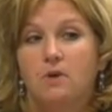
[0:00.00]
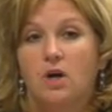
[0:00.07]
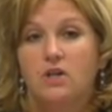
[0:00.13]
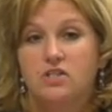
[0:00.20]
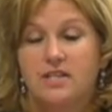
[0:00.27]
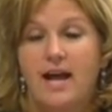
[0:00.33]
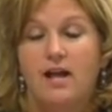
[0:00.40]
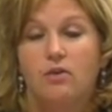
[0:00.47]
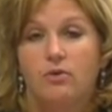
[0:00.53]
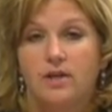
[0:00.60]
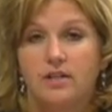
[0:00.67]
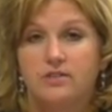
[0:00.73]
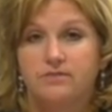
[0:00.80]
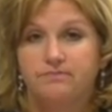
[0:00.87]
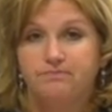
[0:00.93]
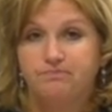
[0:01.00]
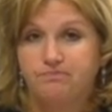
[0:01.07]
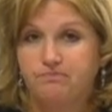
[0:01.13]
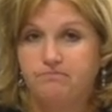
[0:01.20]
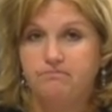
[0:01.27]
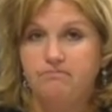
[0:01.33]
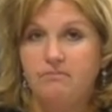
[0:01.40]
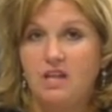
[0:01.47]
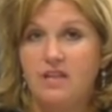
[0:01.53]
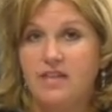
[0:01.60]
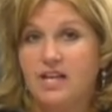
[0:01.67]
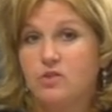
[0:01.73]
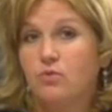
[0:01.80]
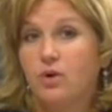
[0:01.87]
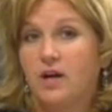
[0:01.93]
our salaries.
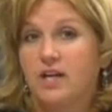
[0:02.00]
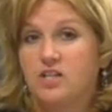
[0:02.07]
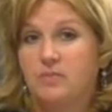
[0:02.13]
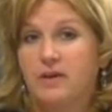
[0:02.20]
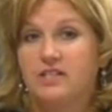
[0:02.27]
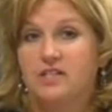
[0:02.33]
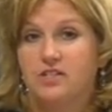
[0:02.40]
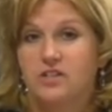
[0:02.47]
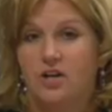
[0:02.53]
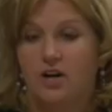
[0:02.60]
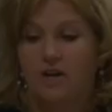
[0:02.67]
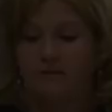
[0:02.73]
That's where our expenses are.